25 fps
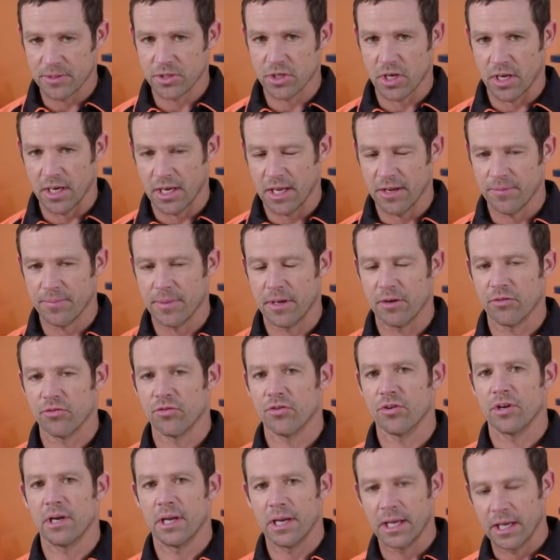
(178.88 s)
It's going to give me a
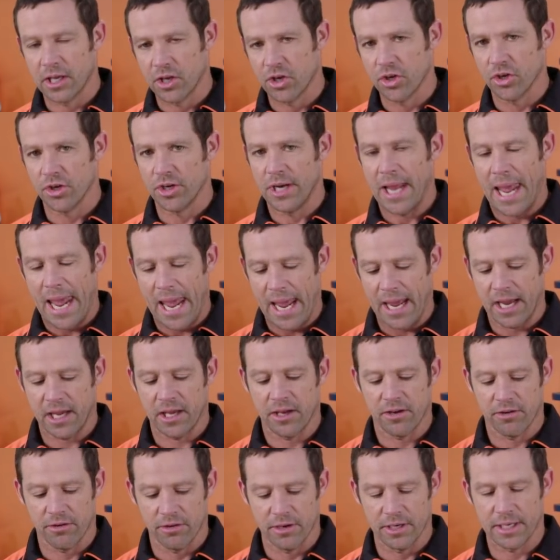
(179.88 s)
really good,
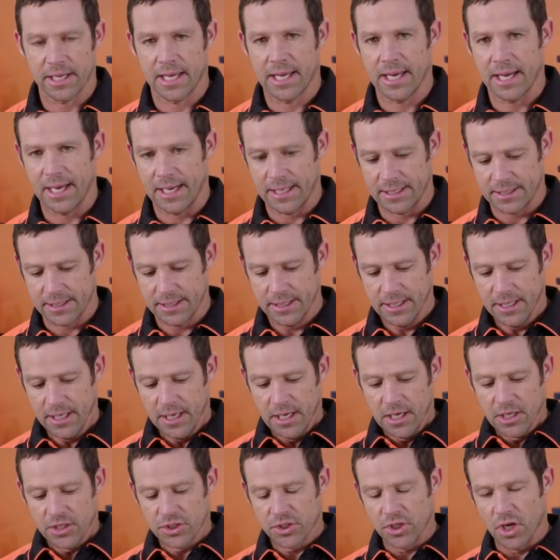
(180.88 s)
accurate cut.
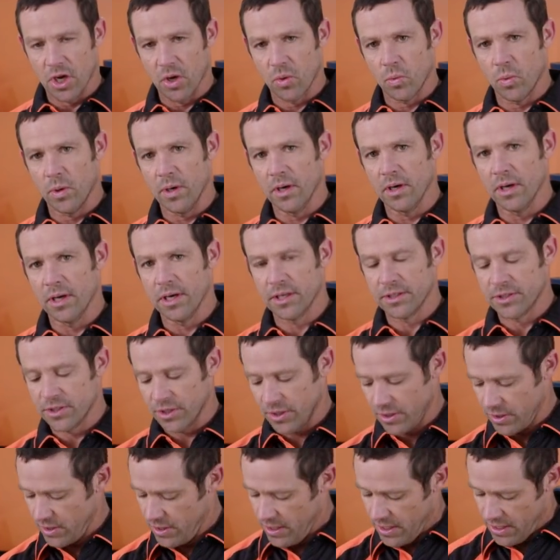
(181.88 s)
So what I'm going
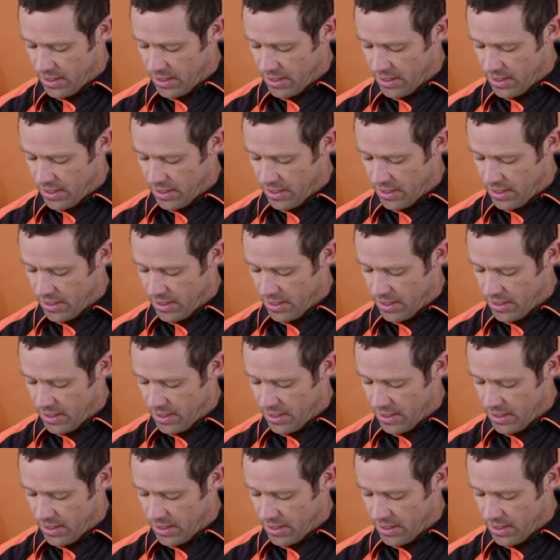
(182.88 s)
to do